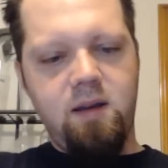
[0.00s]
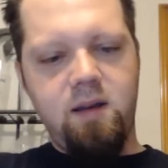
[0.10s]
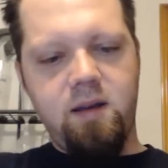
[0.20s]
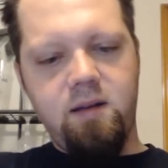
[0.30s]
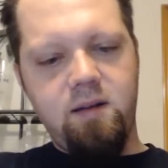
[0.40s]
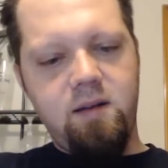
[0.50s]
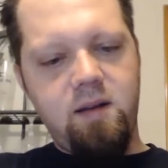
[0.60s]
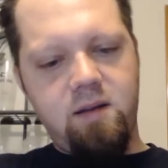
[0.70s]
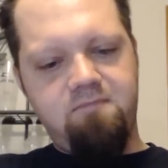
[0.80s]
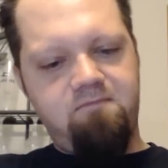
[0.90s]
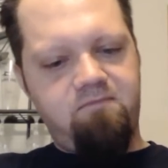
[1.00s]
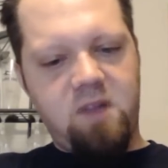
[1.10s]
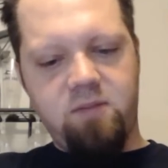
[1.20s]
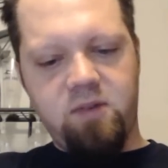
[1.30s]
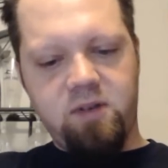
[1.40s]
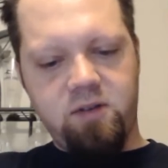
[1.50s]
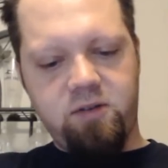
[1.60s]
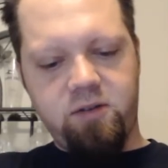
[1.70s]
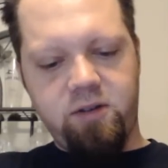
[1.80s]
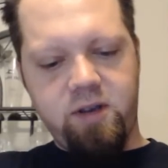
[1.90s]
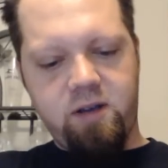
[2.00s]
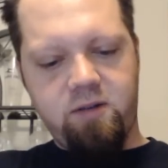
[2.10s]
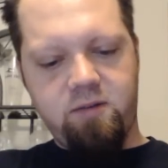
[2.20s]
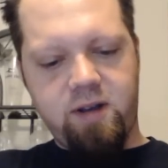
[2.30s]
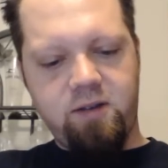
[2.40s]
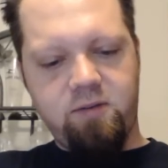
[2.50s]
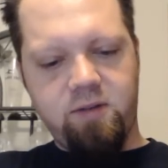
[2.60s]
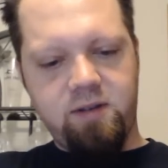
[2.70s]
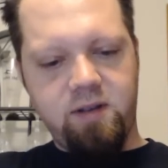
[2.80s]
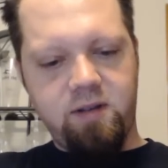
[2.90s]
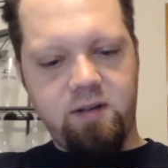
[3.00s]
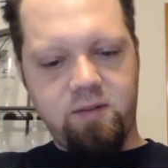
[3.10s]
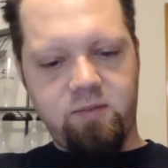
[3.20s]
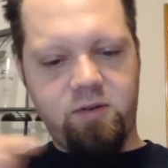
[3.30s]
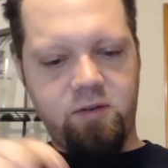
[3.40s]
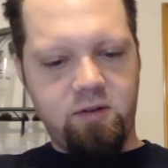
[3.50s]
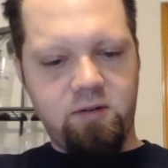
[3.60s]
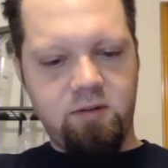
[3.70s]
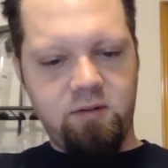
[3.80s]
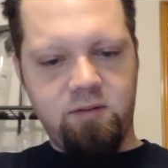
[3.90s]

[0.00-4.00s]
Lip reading: And I'm just going to show you how I twist it. I'm sure